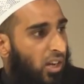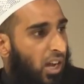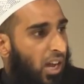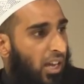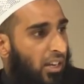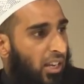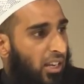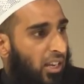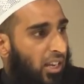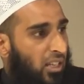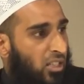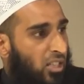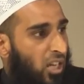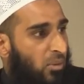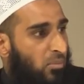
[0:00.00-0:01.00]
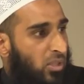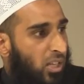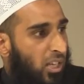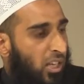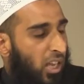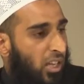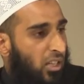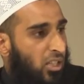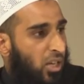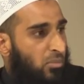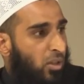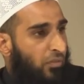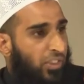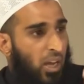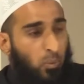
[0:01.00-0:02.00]
and in terms
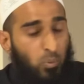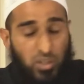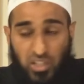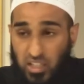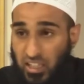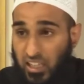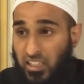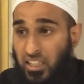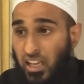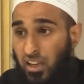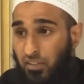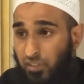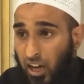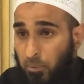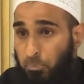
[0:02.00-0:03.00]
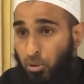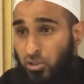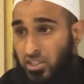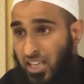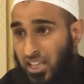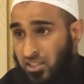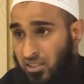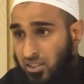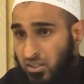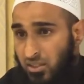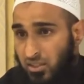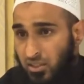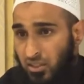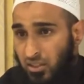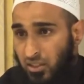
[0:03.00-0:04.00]
of that which He can give and possesses
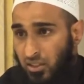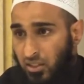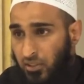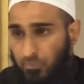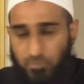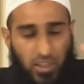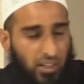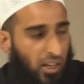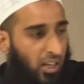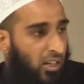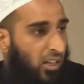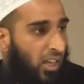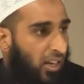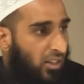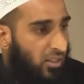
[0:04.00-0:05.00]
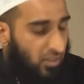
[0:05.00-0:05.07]
than Allah.